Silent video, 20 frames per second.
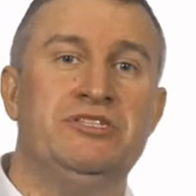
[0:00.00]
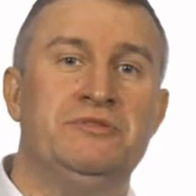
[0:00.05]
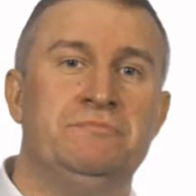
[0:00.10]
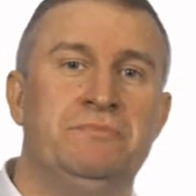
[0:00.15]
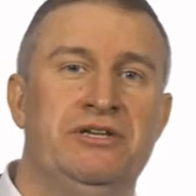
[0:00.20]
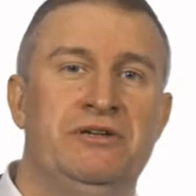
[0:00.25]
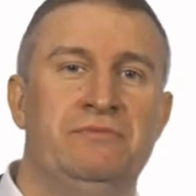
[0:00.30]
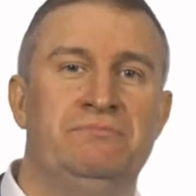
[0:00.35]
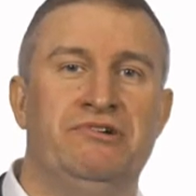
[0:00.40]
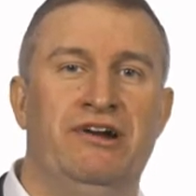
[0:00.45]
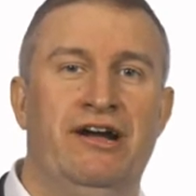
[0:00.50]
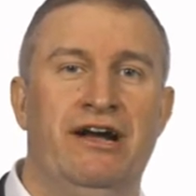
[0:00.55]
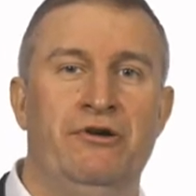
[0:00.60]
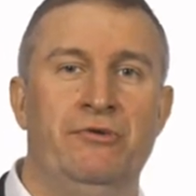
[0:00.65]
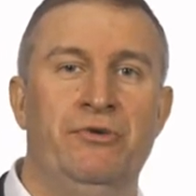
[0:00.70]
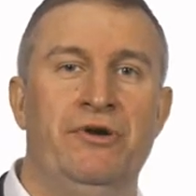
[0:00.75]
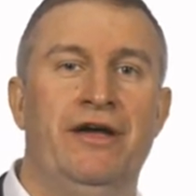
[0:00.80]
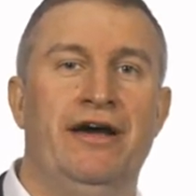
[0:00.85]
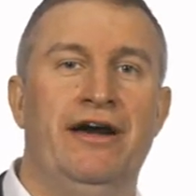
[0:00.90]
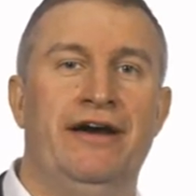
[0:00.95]
is Bill
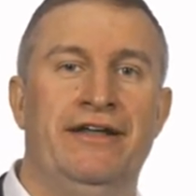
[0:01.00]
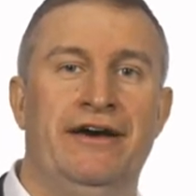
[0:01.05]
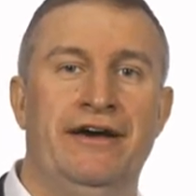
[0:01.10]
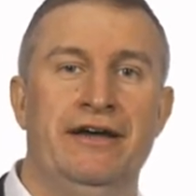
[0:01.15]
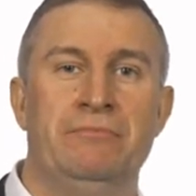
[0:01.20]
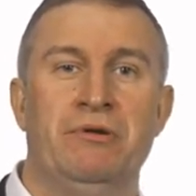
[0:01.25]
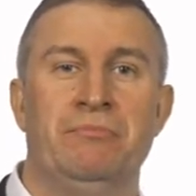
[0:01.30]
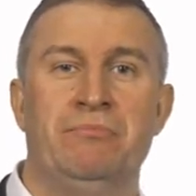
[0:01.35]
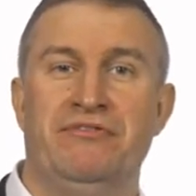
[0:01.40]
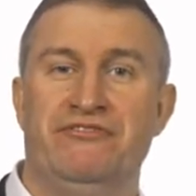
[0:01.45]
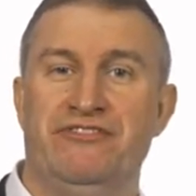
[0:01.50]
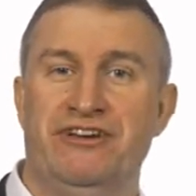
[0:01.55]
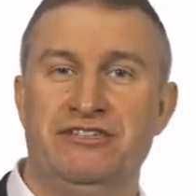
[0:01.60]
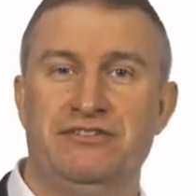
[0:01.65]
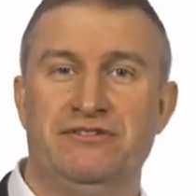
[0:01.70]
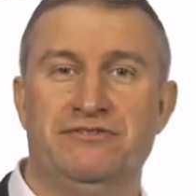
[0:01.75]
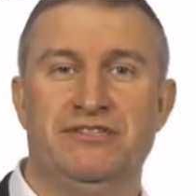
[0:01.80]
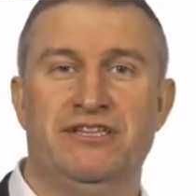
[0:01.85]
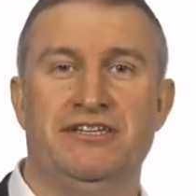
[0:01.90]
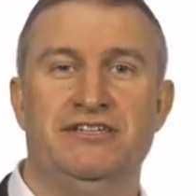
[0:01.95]
Browne, and I am a
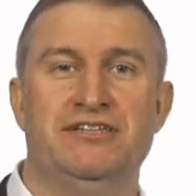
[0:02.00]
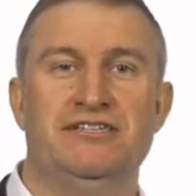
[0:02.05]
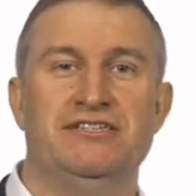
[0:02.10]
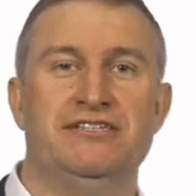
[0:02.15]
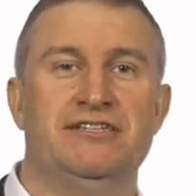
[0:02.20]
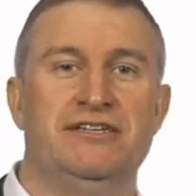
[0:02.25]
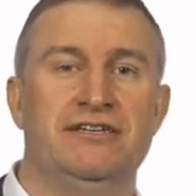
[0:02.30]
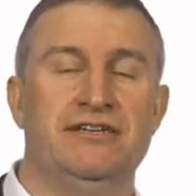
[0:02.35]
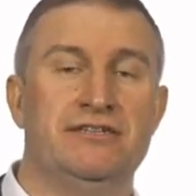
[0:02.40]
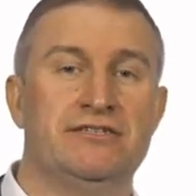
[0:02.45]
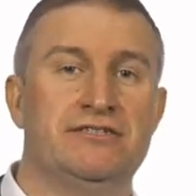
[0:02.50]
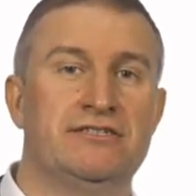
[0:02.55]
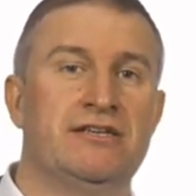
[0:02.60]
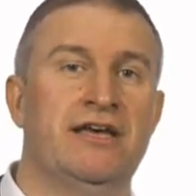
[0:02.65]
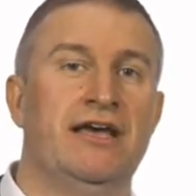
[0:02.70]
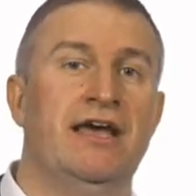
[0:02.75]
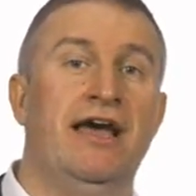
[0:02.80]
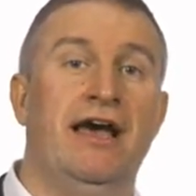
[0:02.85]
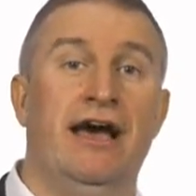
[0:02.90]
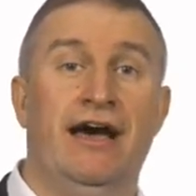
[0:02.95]
professor of statistics
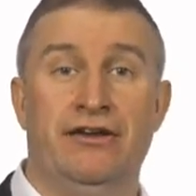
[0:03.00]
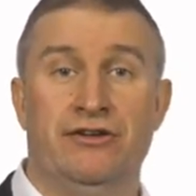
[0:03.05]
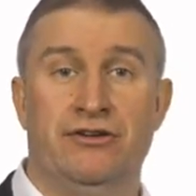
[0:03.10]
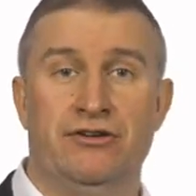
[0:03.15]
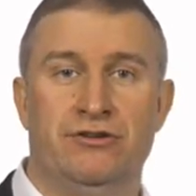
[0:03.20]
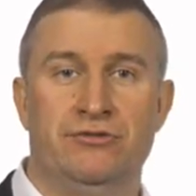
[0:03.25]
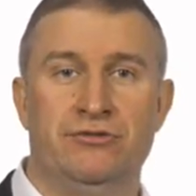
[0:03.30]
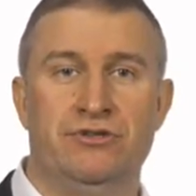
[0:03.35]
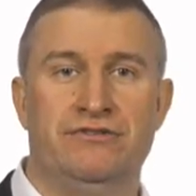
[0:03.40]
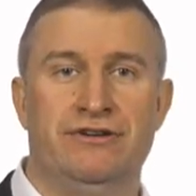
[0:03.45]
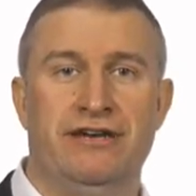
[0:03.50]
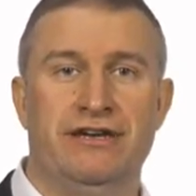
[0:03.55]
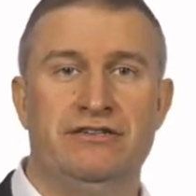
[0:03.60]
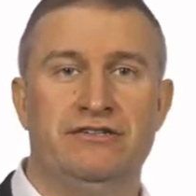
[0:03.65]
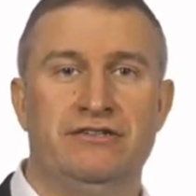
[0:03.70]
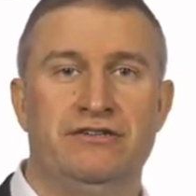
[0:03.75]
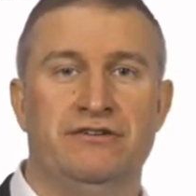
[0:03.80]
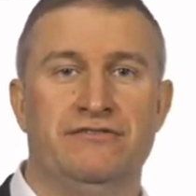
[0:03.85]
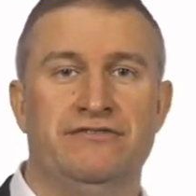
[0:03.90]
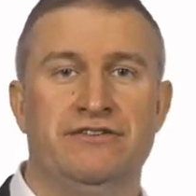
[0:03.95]
and
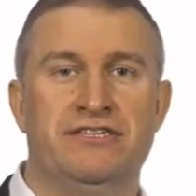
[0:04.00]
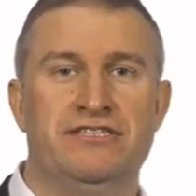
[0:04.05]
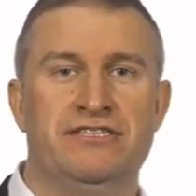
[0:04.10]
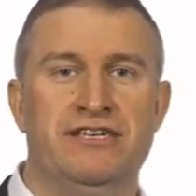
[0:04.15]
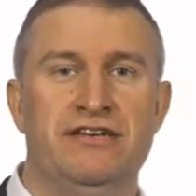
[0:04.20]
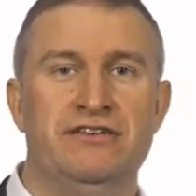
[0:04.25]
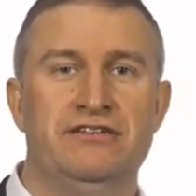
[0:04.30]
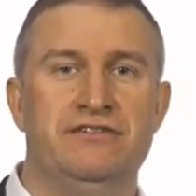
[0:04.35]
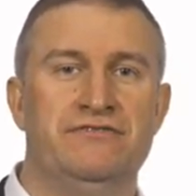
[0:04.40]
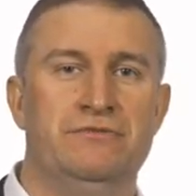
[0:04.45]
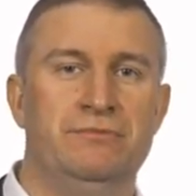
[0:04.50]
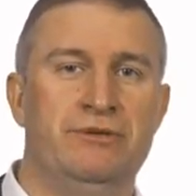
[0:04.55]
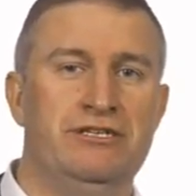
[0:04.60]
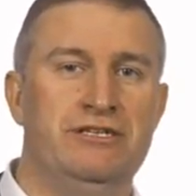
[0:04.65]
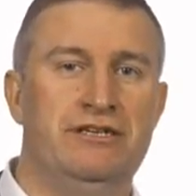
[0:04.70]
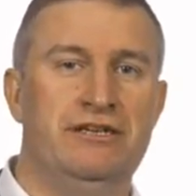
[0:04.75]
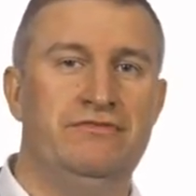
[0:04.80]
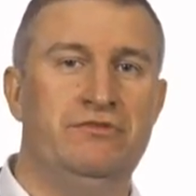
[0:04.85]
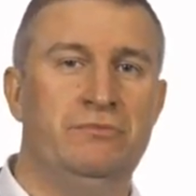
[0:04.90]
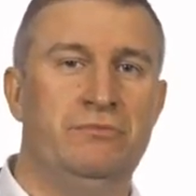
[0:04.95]
co-director of the Centre for
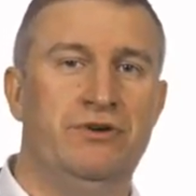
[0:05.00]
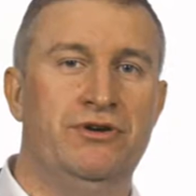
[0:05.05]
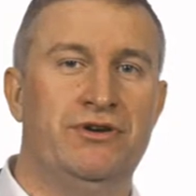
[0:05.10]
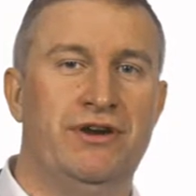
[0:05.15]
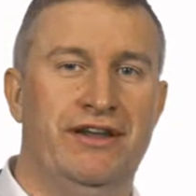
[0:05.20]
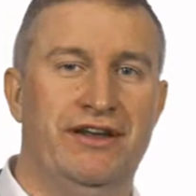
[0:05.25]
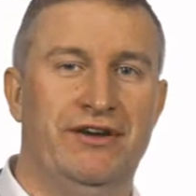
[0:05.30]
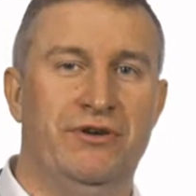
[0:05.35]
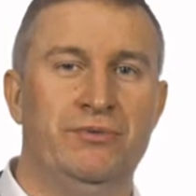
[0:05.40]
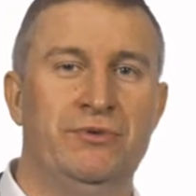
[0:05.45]
Multilevel Modelling,